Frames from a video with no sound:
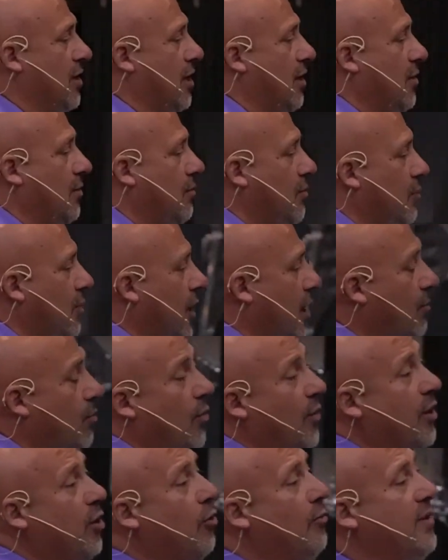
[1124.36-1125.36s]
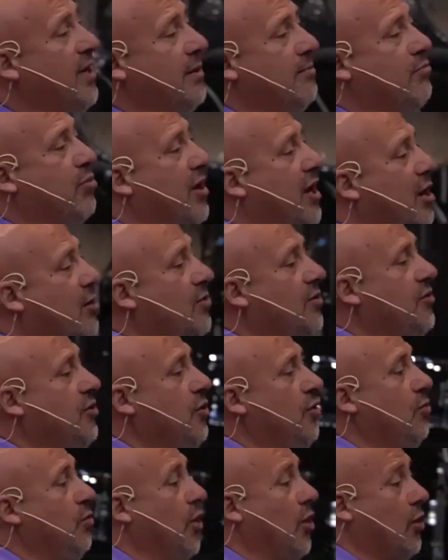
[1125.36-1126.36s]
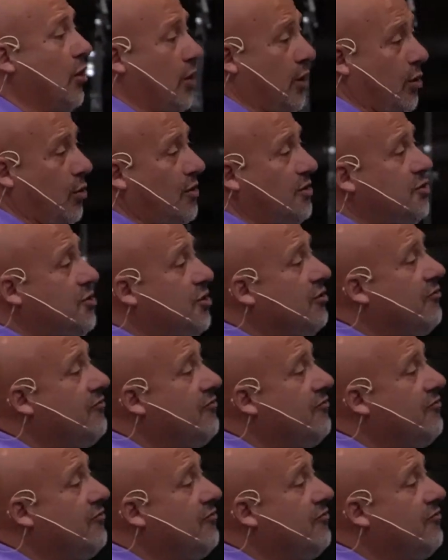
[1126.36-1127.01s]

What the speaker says: we're going to be in prayer with you and we're going to anoint your